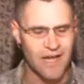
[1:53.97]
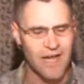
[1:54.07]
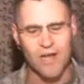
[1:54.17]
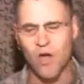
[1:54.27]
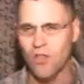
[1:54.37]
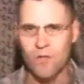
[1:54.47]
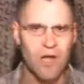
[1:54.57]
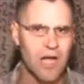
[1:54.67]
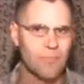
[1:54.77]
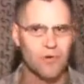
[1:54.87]
I call them
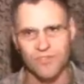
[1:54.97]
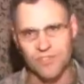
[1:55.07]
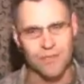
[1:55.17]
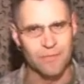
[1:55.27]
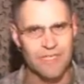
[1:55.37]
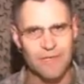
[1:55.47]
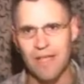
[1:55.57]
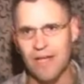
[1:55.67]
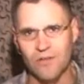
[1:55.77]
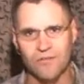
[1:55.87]
up or send them an
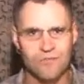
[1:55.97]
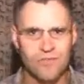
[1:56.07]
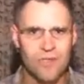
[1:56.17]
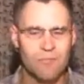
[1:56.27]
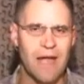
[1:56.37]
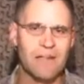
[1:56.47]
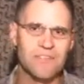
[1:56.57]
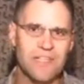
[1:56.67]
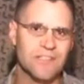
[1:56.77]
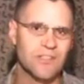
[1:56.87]
email and bounce
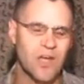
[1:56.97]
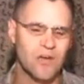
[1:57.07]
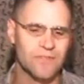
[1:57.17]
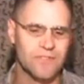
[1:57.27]
things off.